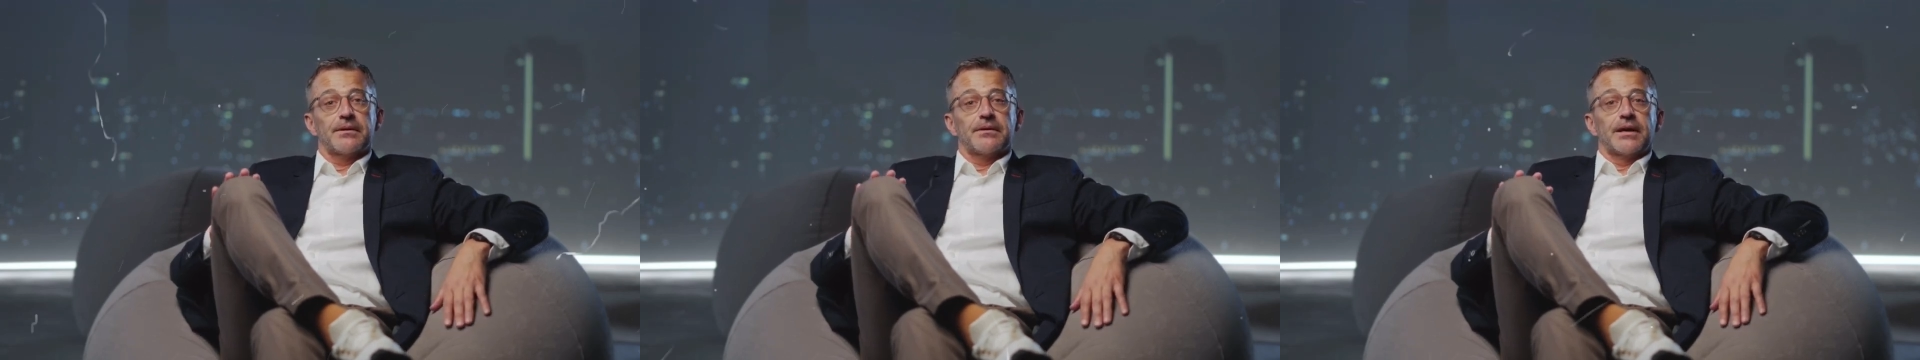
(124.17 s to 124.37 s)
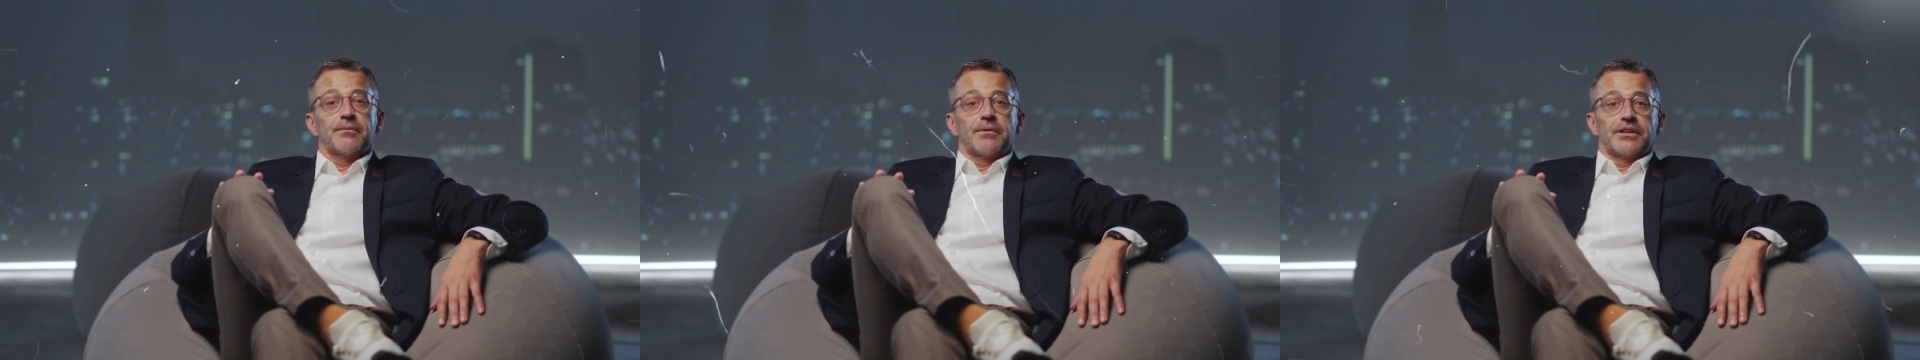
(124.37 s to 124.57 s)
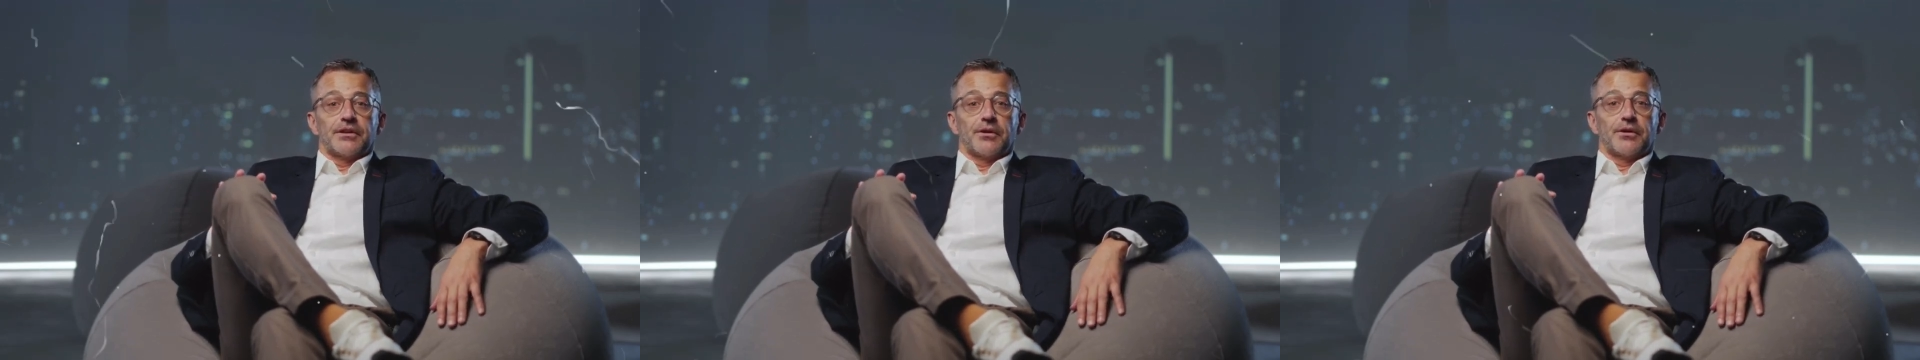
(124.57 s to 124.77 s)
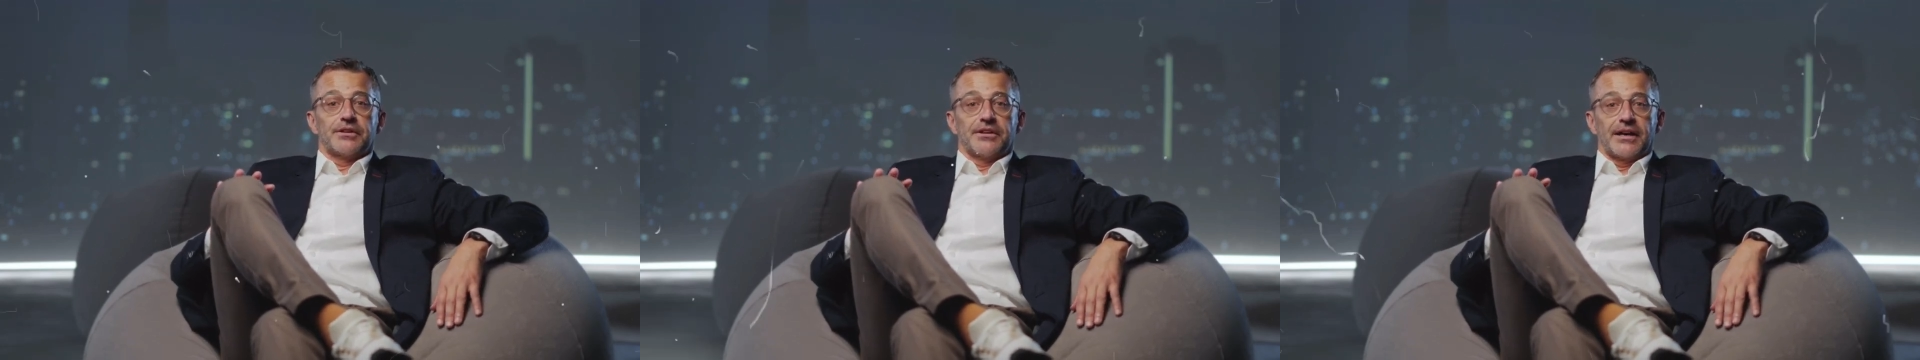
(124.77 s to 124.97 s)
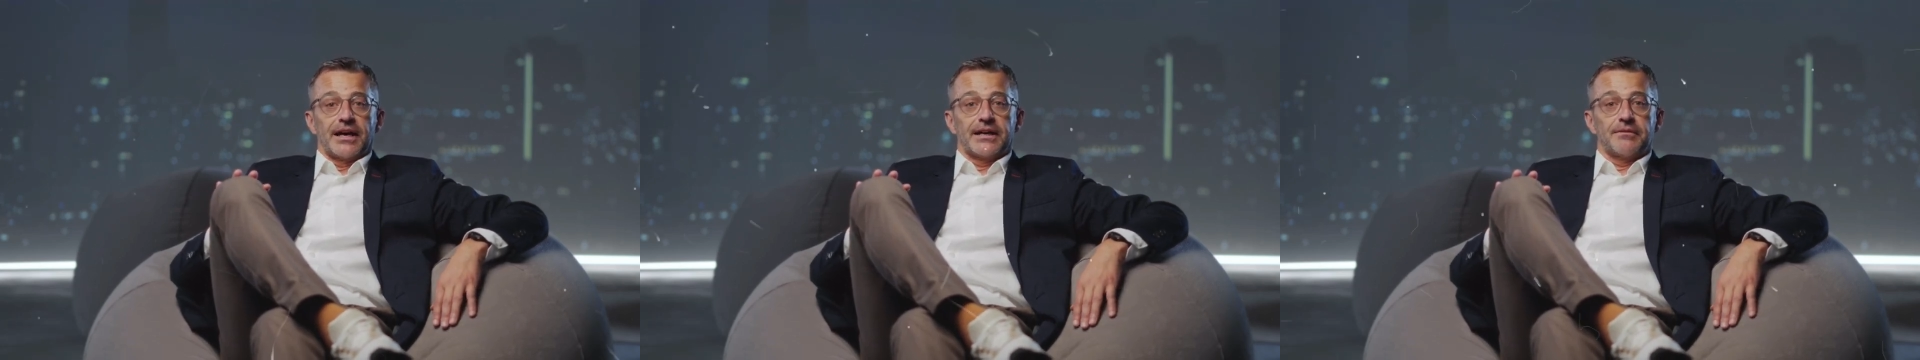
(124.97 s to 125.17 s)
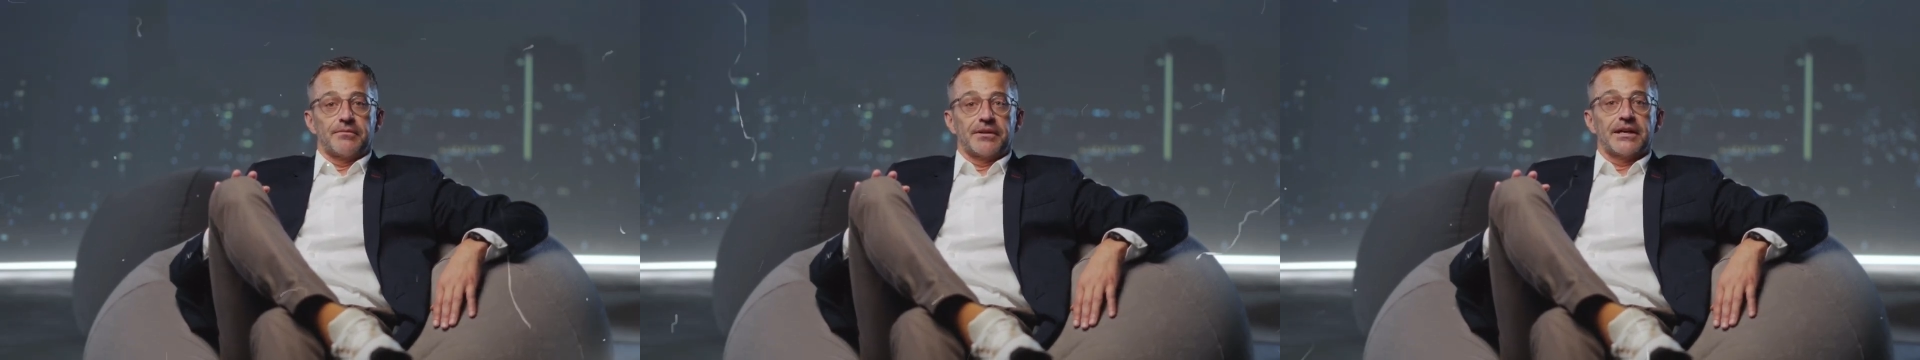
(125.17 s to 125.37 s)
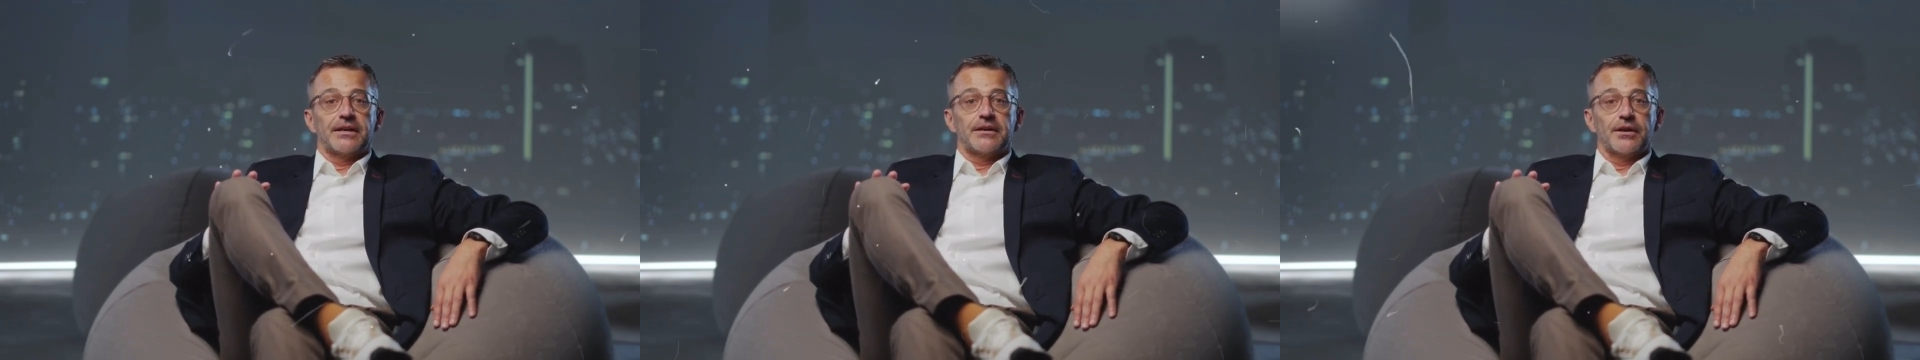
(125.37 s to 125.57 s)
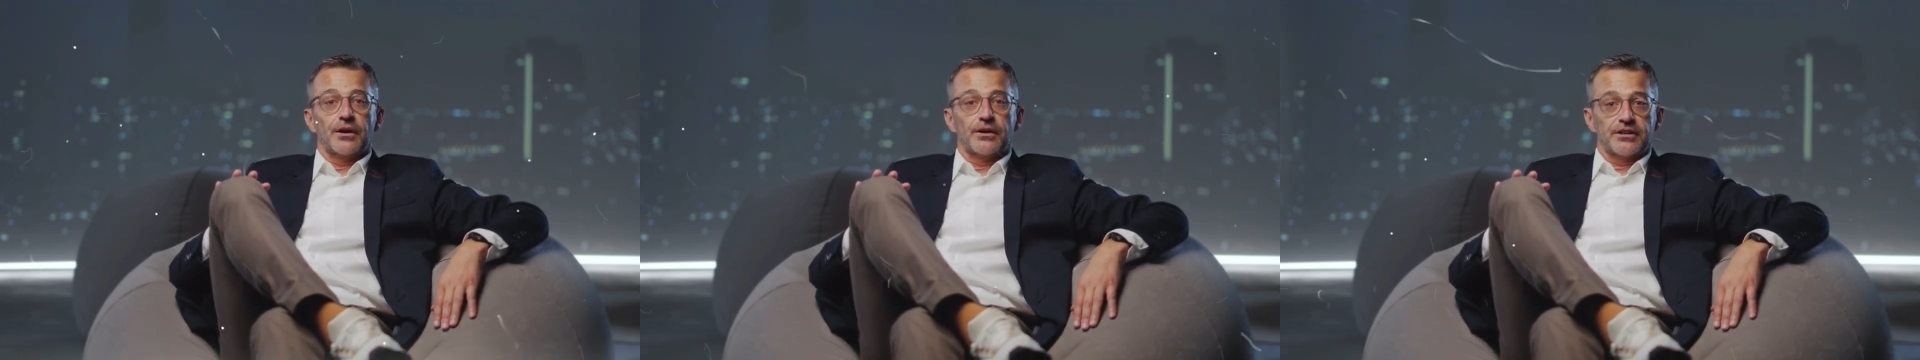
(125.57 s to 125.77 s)
they resort to envy
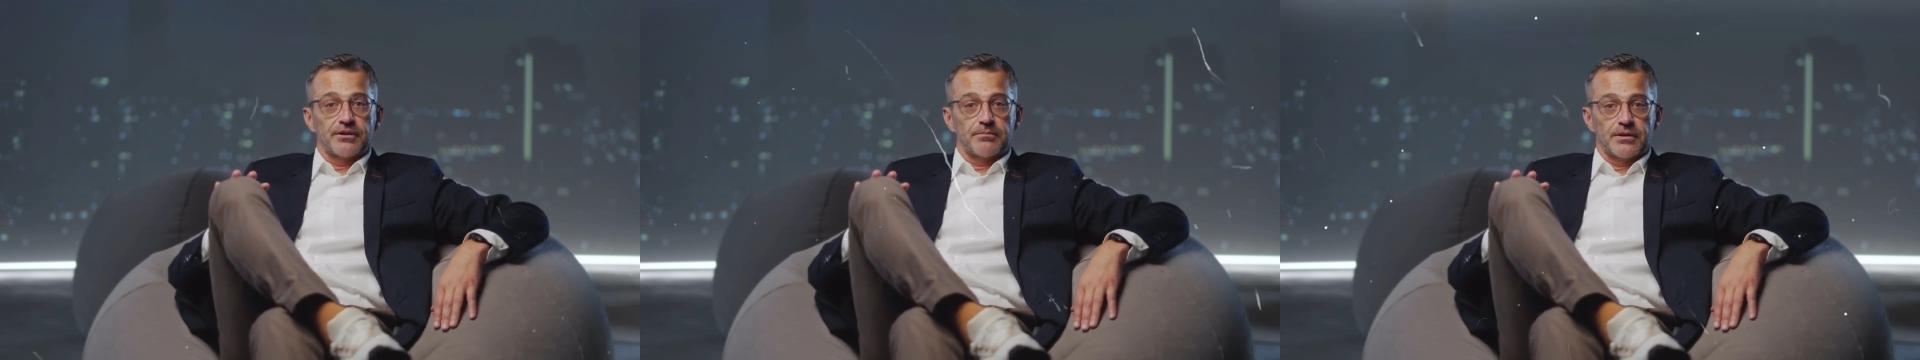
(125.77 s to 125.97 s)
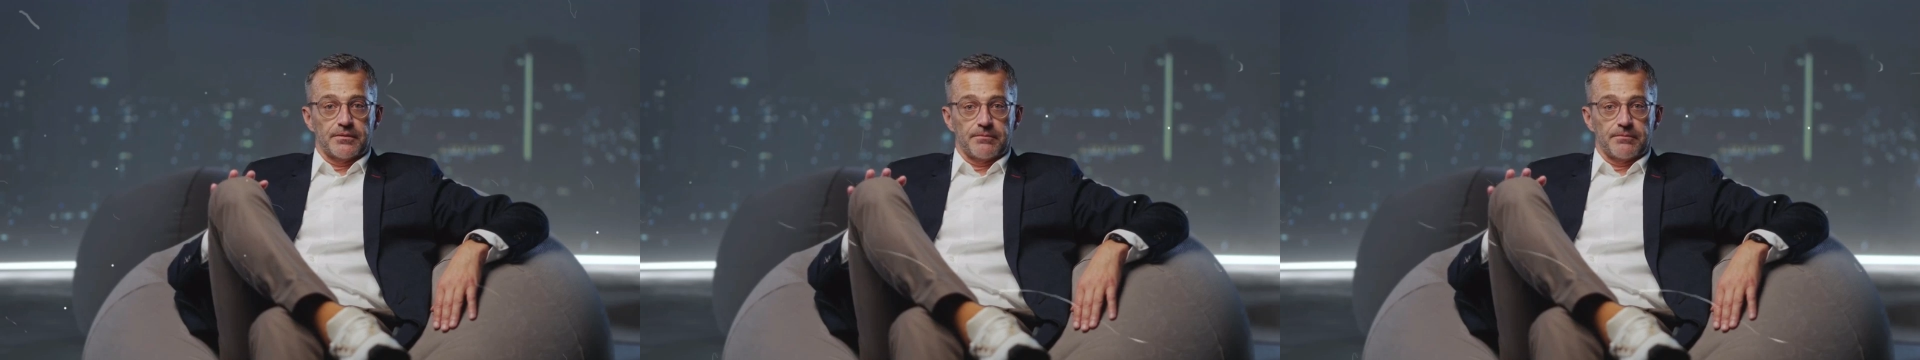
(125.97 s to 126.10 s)
and gossip.